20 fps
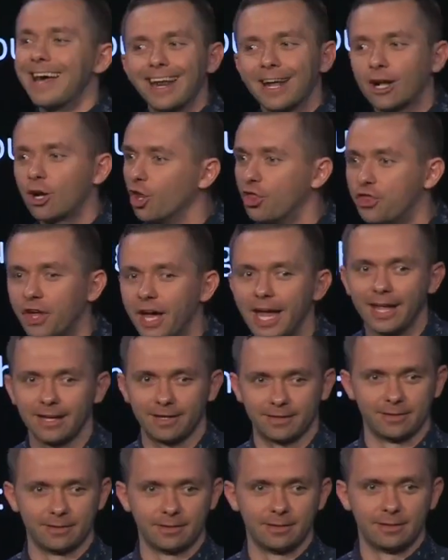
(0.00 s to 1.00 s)
a good thing.
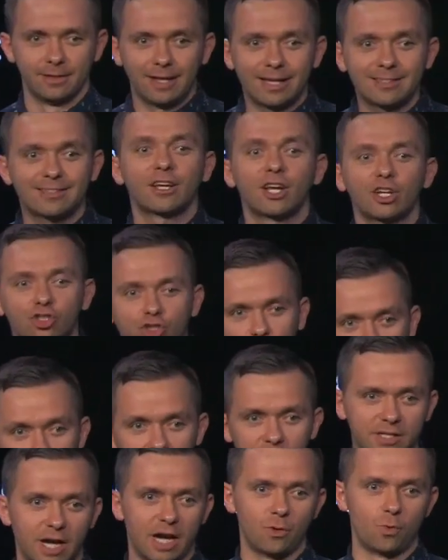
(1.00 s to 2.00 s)
That's like a
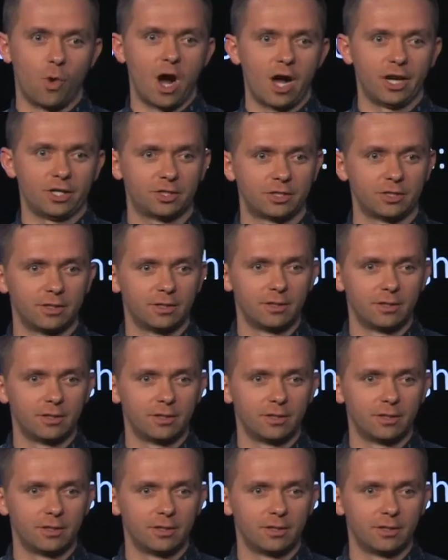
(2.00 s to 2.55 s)
suicide watch.